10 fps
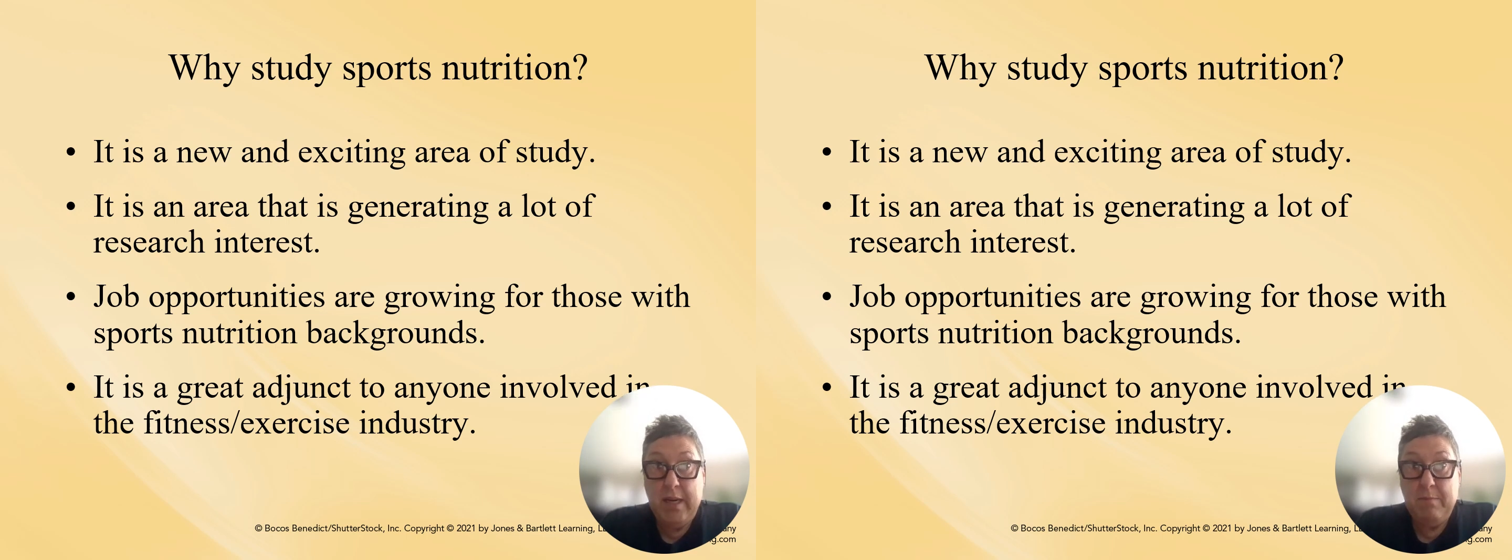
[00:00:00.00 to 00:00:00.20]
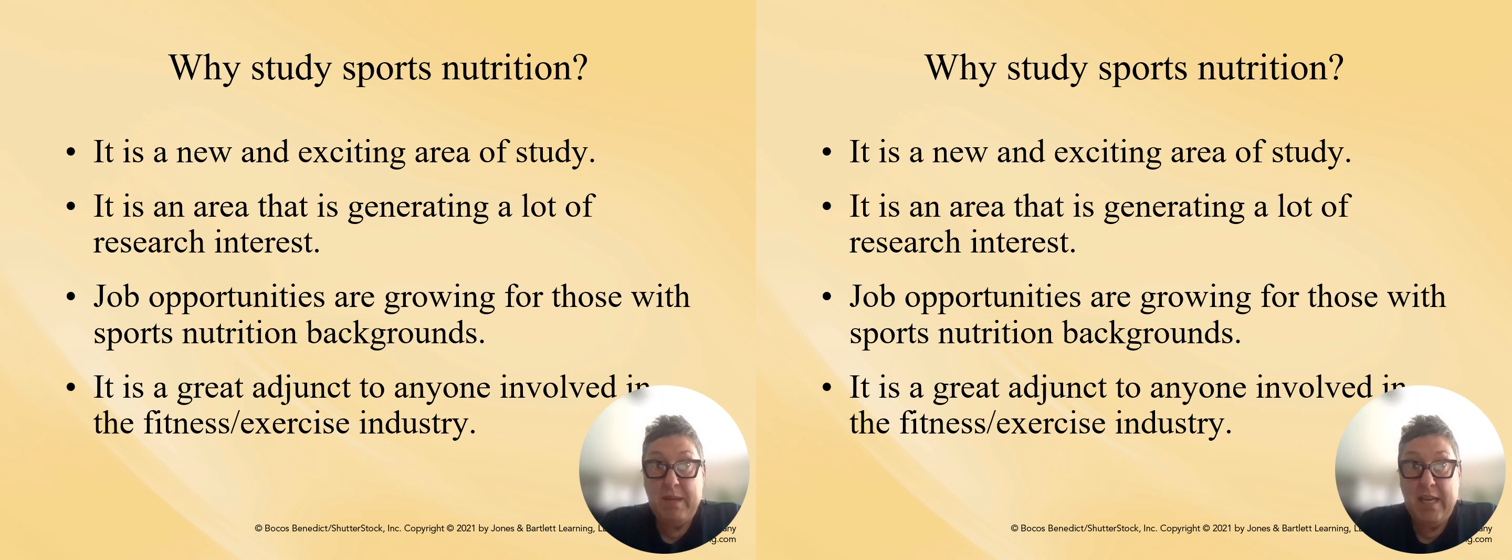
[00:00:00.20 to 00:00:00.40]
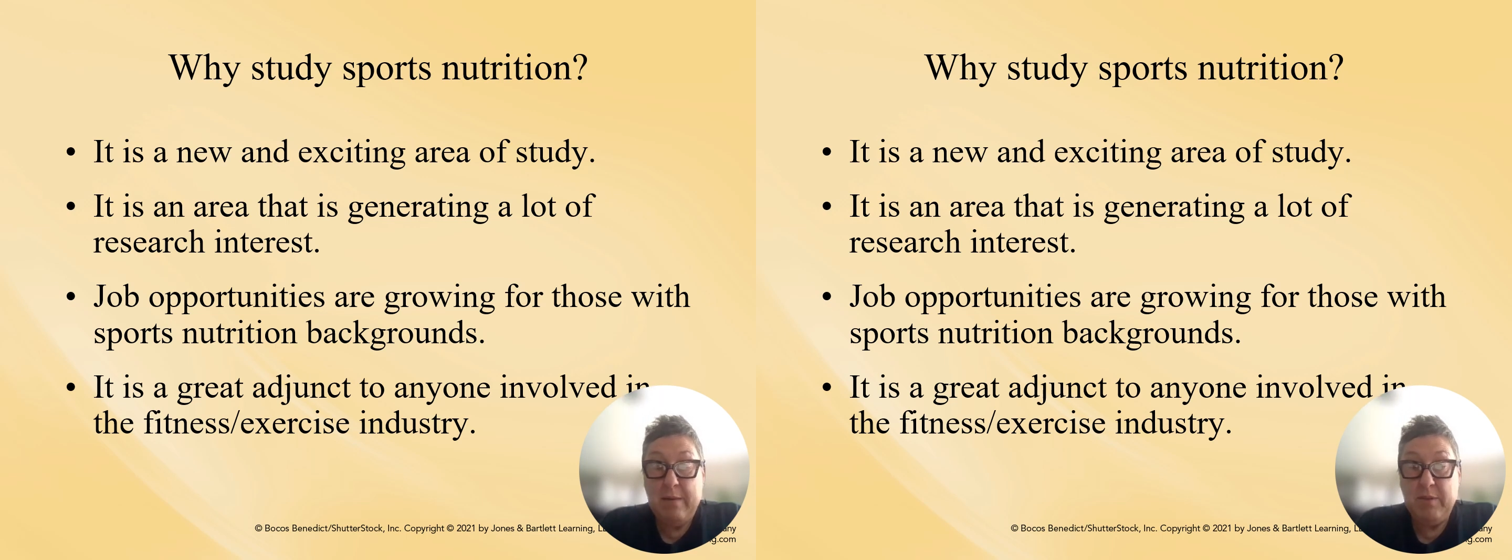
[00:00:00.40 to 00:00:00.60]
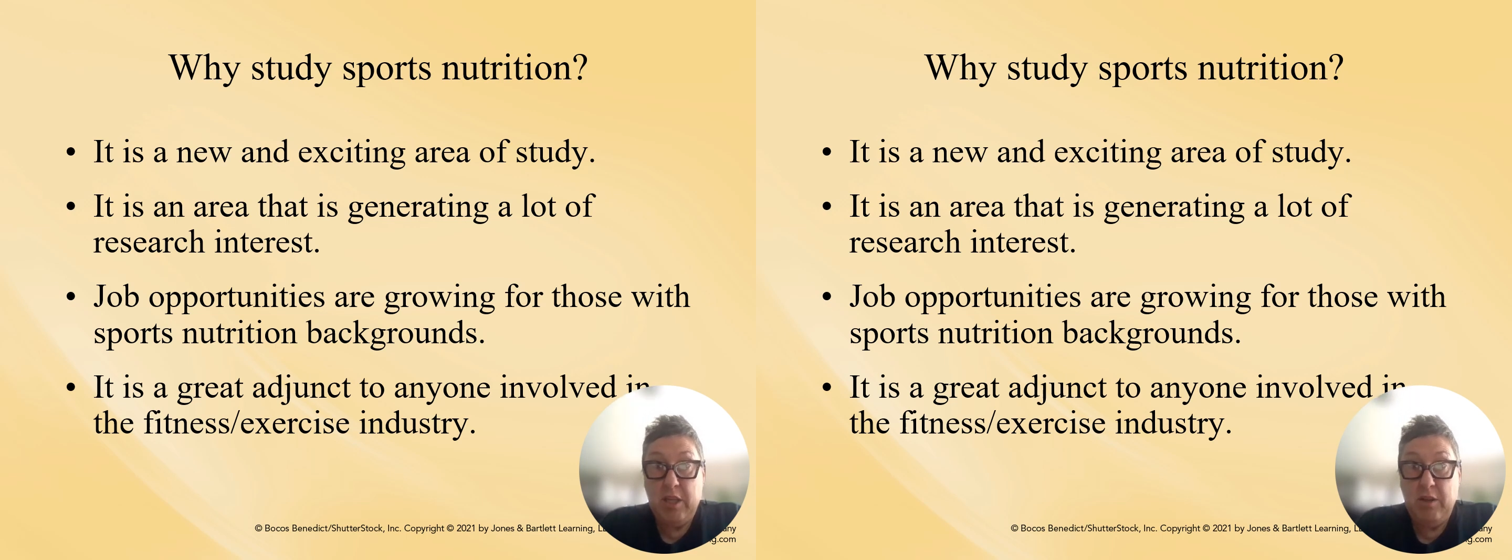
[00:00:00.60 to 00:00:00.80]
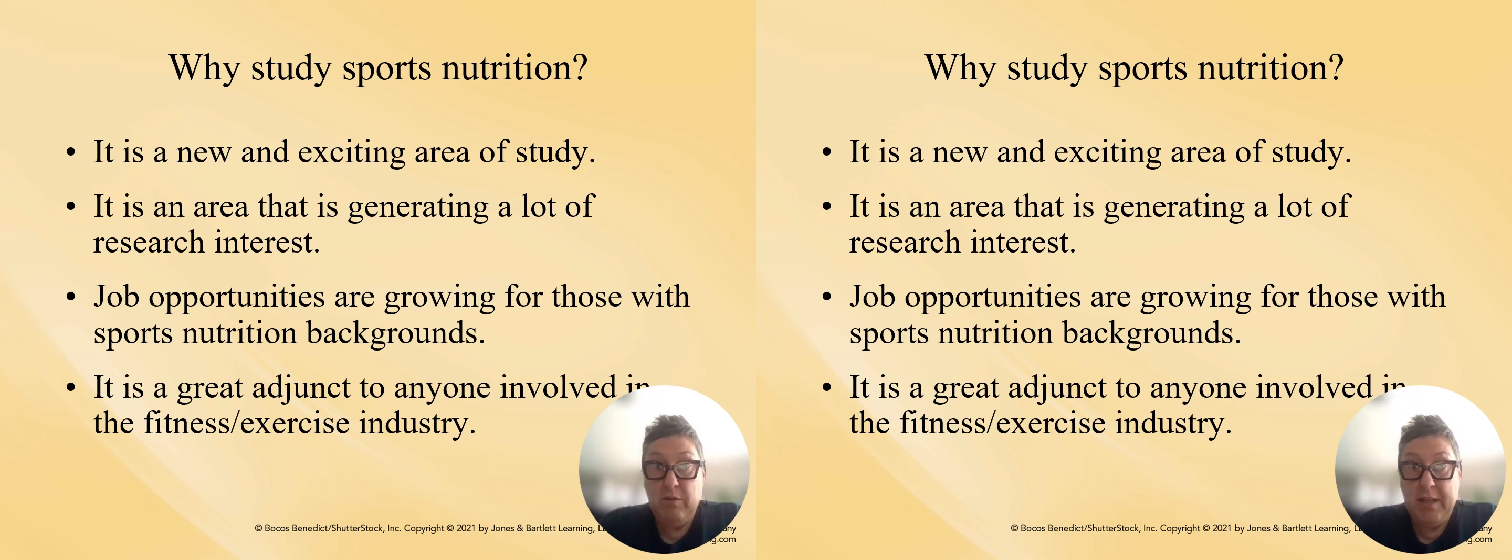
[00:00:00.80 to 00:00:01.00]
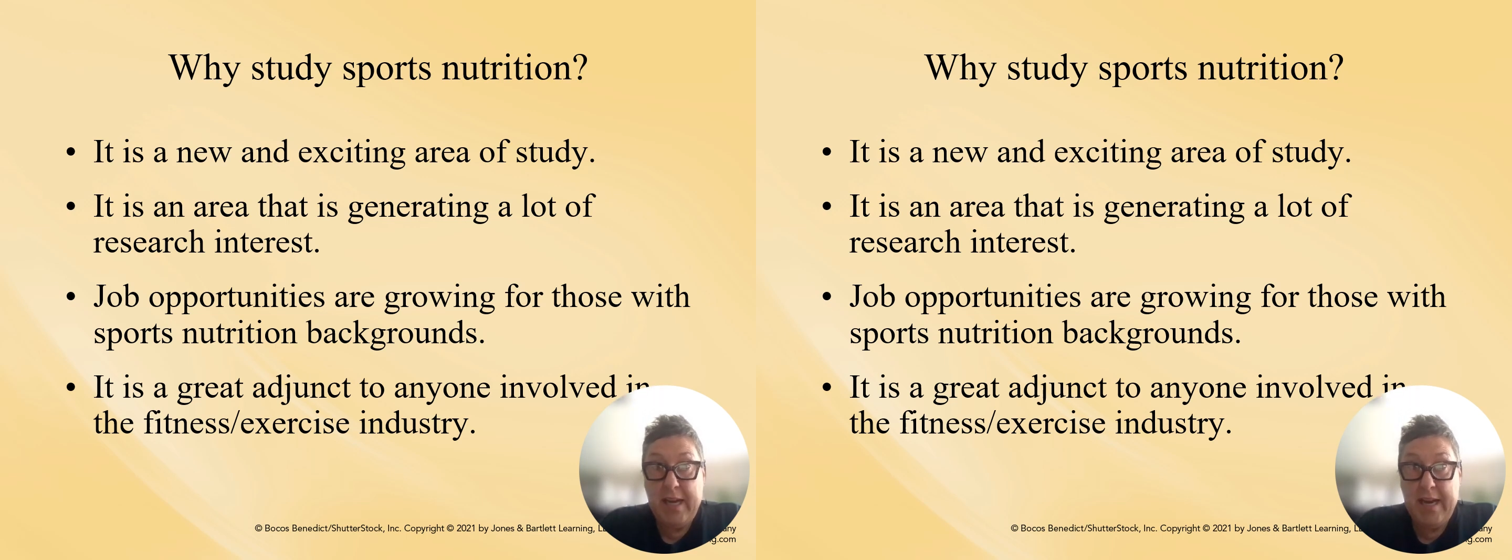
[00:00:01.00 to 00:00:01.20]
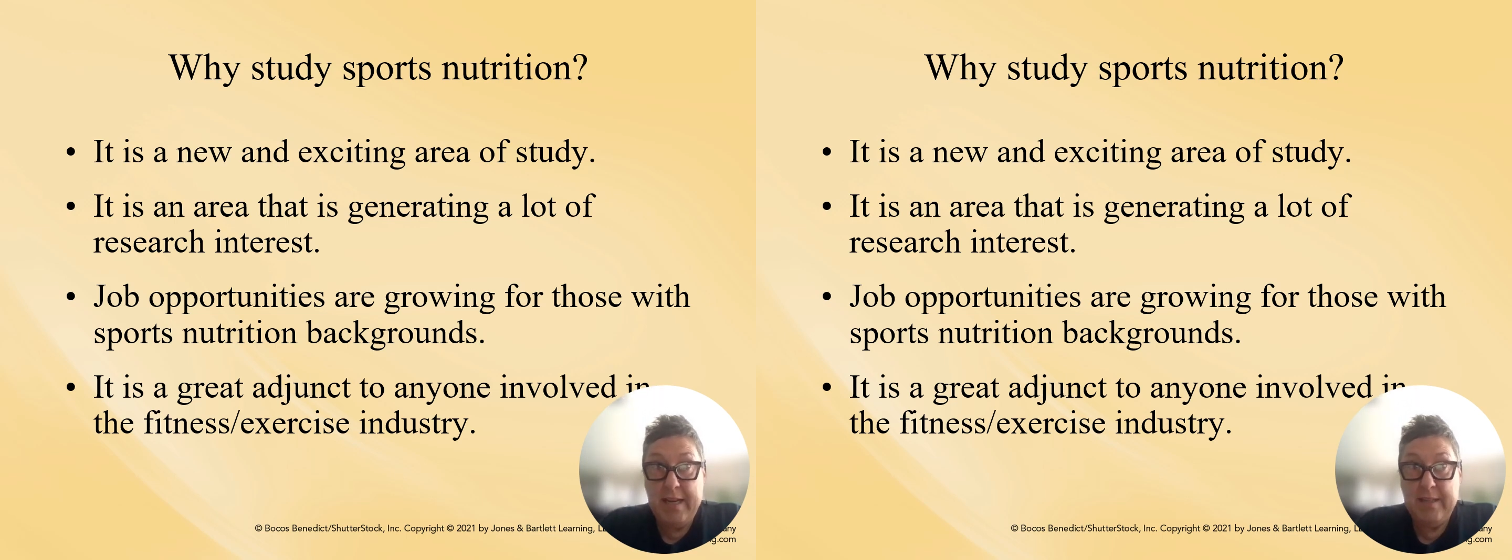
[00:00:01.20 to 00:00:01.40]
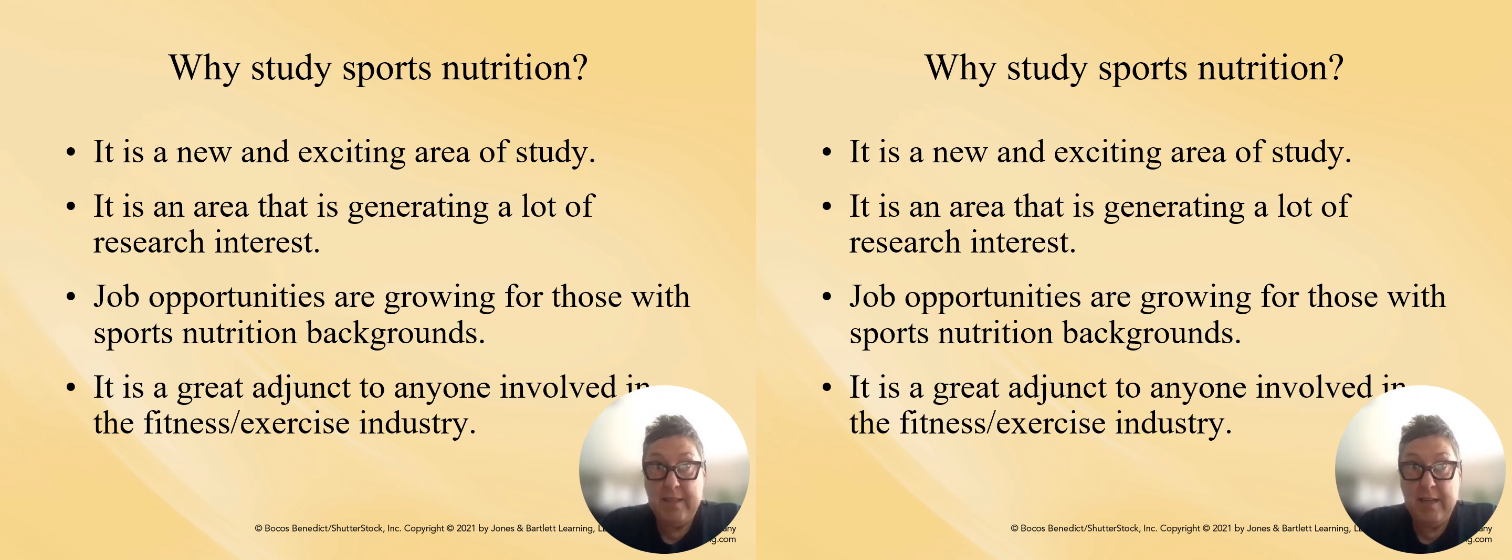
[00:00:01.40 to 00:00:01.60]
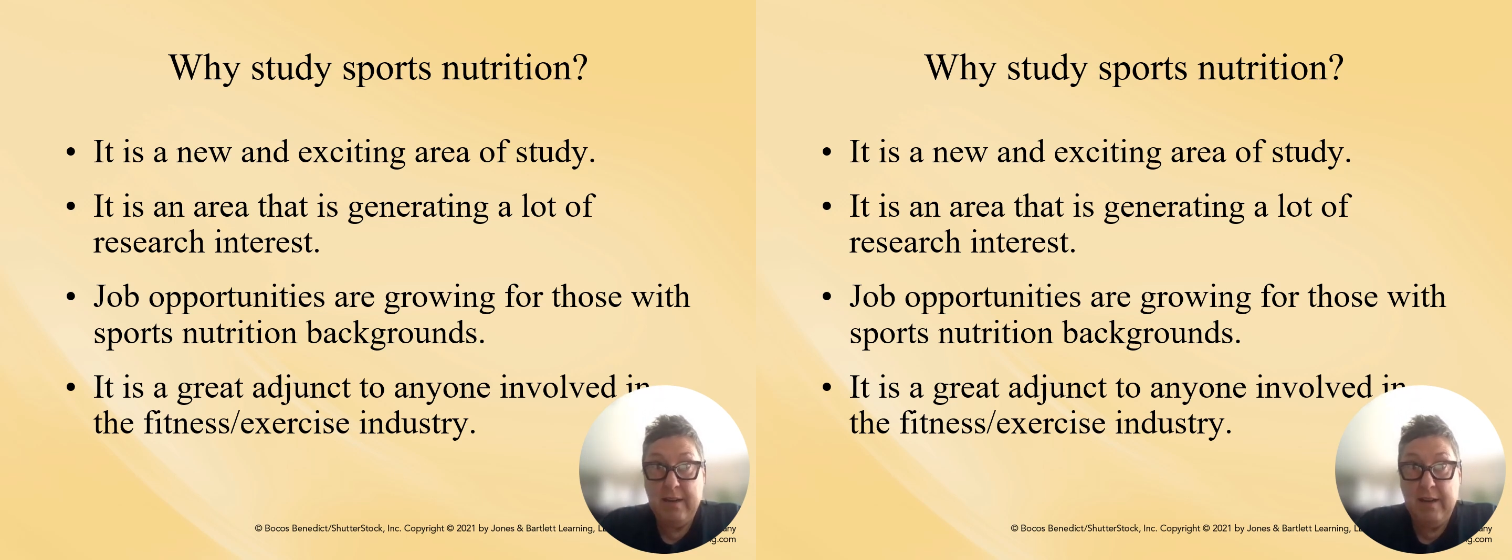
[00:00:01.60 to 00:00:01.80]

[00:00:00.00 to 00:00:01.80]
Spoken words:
being able to utilize